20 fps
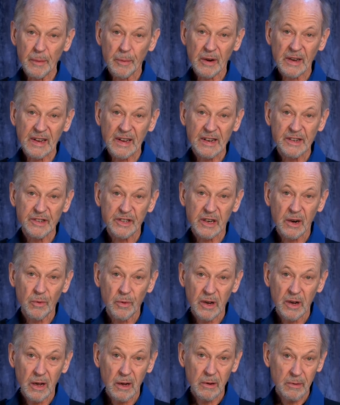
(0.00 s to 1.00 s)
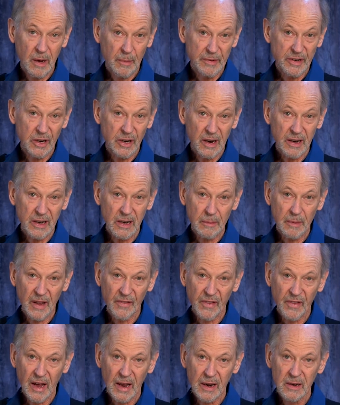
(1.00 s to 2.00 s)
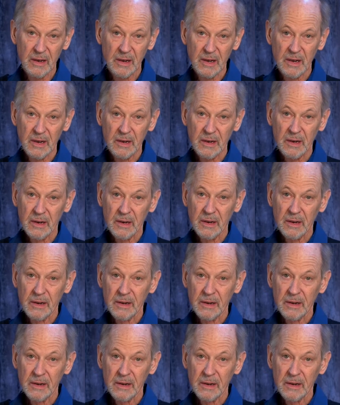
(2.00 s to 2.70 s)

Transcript: taking people against their will, and I'll be talking about that,